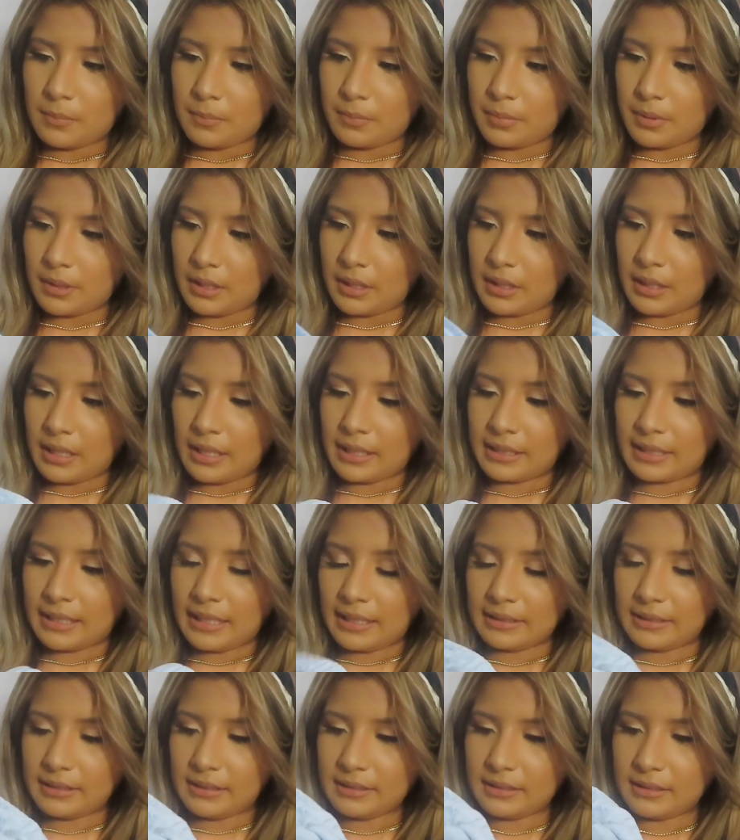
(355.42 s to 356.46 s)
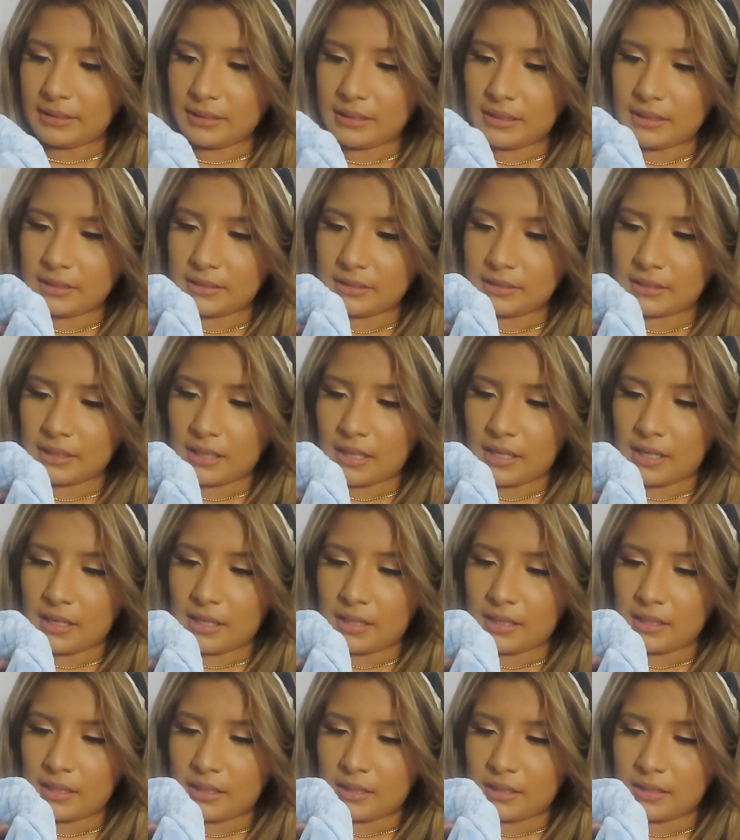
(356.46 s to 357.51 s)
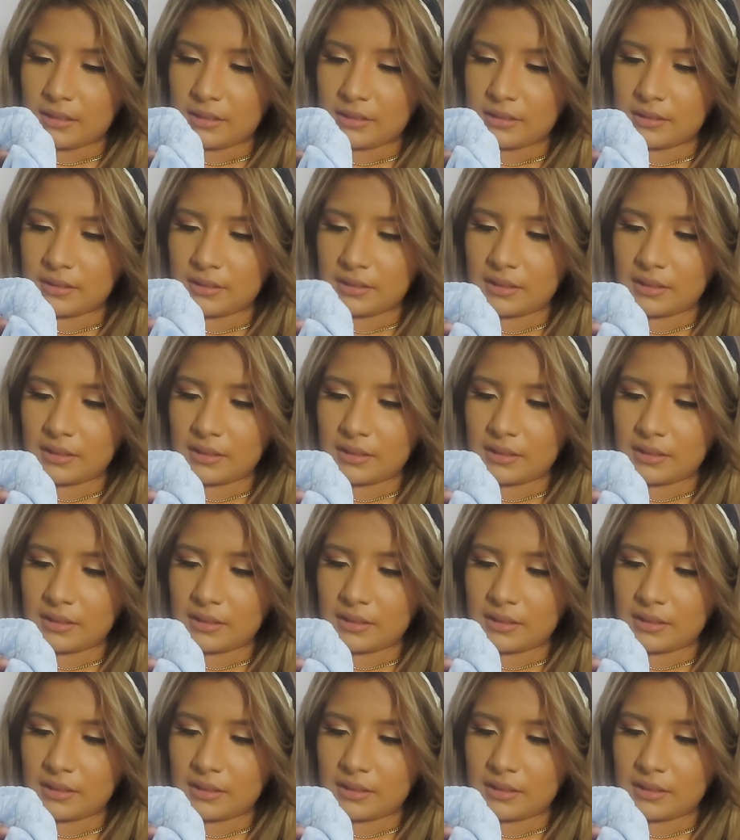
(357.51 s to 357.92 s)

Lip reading: But yeah, I got this in a size